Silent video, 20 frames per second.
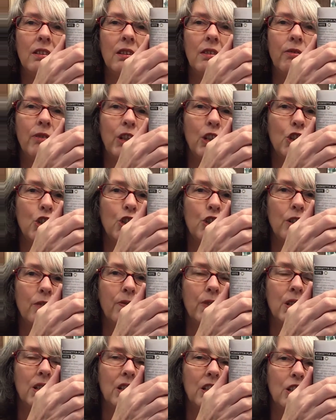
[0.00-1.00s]
of each of the
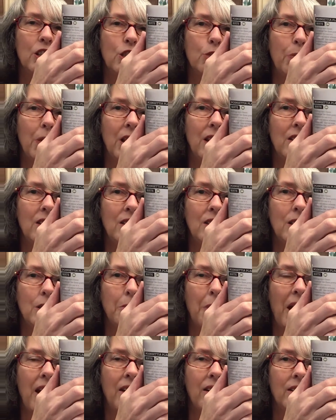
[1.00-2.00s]
DSPs in the
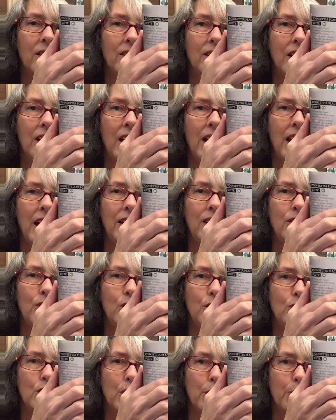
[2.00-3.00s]
pack, and they're
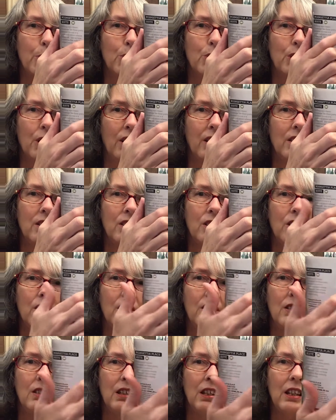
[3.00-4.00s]
all double-sided, so you
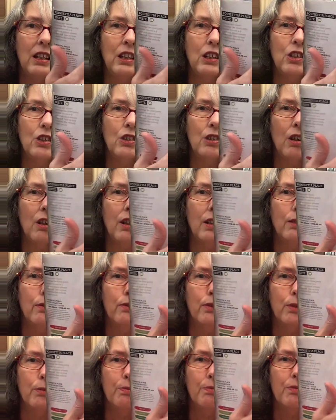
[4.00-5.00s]
can see each side of
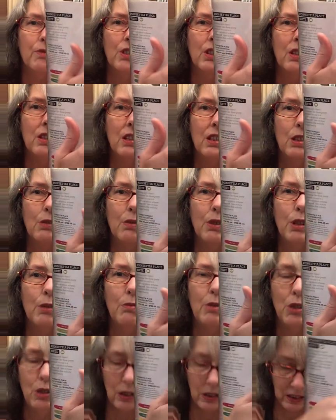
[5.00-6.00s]
them. So this one I'm
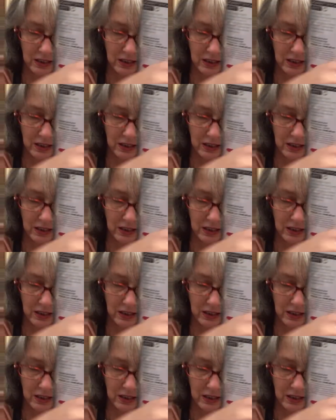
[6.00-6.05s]
using